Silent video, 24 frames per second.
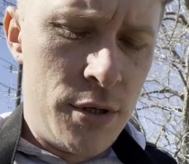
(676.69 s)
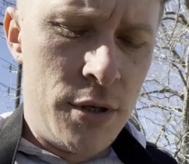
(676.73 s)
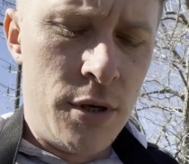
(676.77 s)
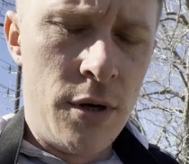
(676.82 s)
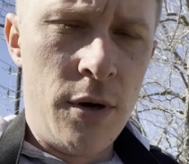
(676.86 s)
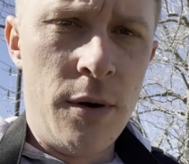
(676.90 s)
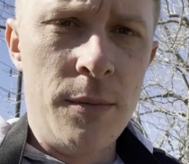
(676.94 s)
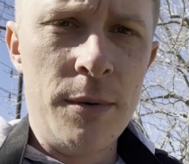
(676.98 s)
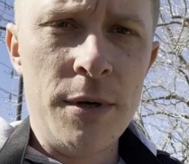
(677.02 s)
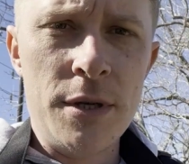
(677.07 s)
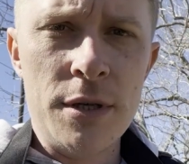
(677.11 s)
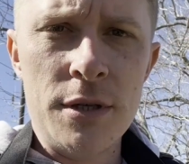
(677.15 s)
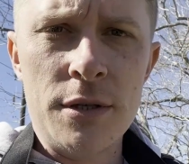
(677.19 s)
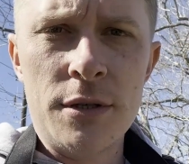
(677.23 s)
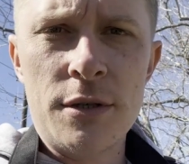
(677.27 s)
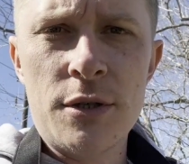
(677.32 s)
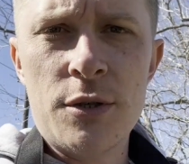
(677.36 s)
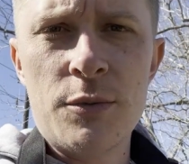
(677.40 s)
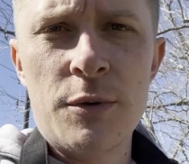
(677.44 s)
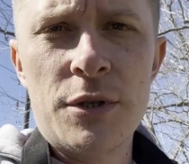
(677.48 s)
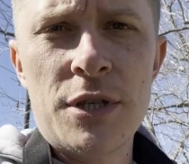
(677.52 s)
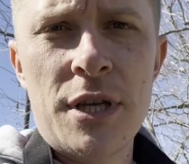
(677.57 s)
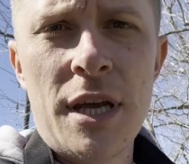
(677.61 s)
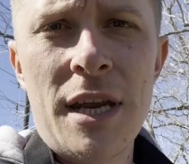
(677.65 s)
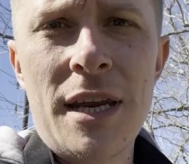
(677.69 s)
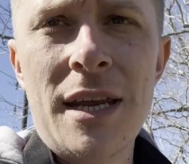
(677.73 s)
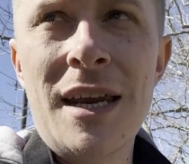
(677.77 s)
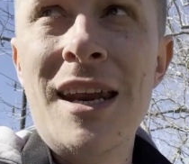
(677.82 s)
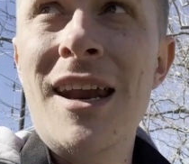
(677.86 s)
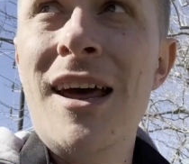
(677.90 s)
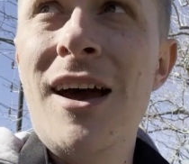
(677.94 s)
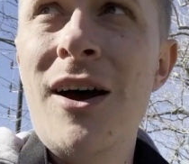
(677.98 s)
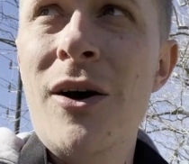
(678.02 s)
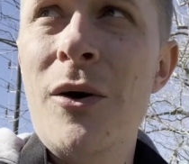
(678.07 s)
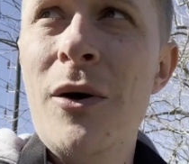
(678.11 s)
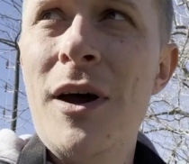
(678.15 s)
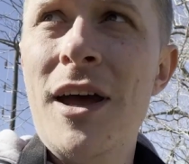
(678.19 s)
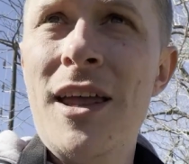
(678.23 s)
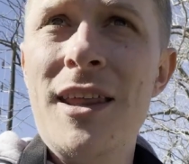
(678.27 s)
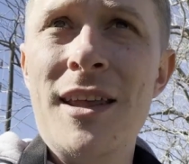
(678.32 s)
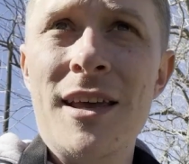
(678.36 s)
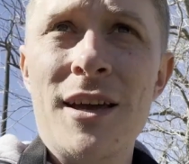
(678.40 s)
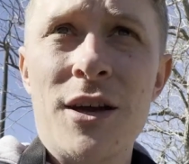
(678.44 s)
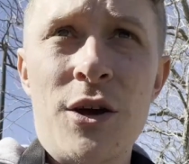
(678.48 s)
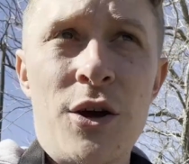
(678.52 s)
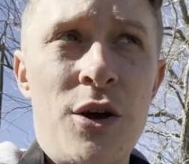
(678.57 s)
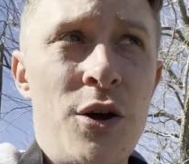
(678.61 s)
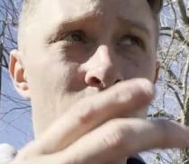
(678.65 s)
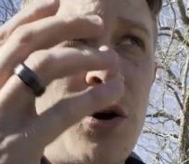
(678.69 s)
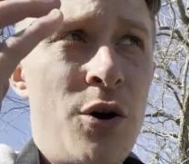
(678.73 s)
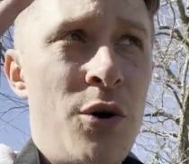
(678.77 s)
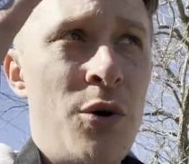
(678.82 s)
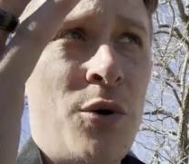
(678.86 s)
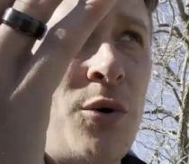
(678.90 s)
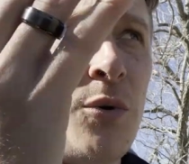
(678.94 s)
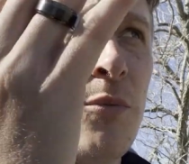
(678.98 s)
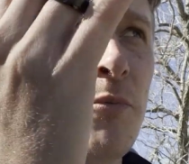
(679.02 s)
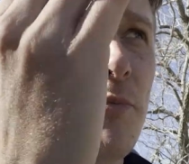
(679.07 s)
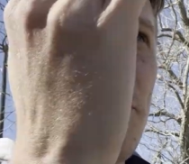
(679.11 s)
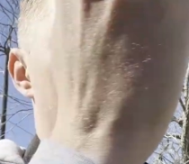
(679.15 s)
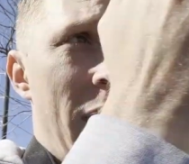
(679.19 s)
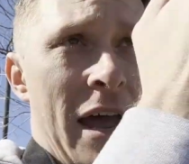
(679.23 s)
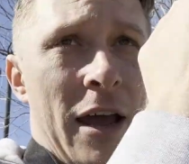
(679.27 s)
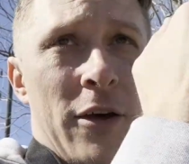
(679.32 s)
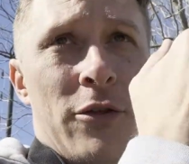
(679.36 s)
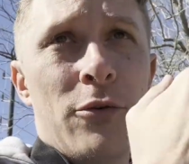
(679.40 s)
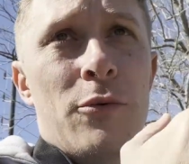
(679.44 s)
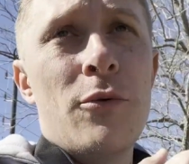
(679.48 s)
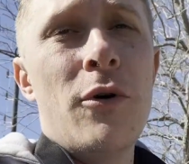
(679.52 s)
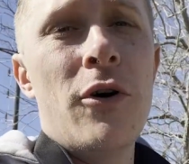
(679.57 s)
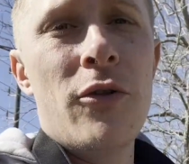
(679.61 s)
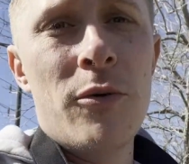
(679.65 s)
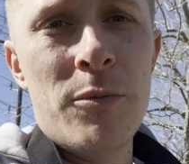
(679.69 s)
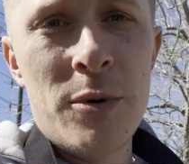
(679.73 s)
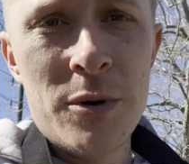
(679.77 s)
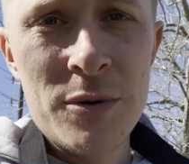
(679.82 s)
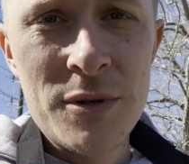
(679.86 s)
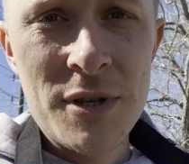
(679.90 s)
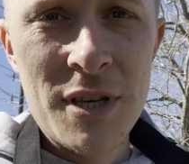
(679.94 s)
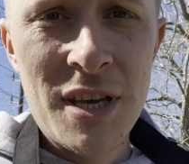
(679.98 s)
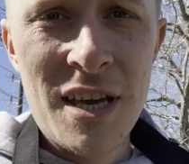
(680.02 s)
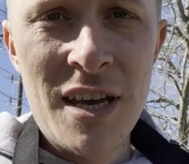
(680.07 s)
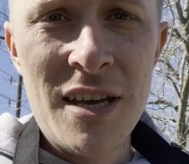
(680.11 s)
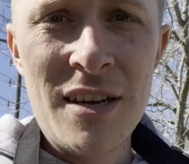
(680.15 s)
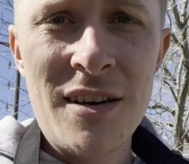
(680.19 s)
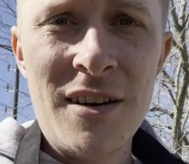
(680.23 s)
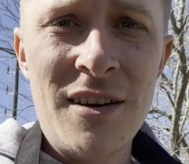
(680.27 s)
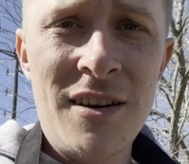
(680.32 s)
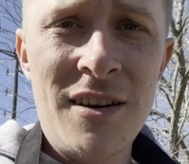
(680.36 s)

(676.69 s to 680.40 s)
So I'm gonna switch that in now and then go back through all the boats again.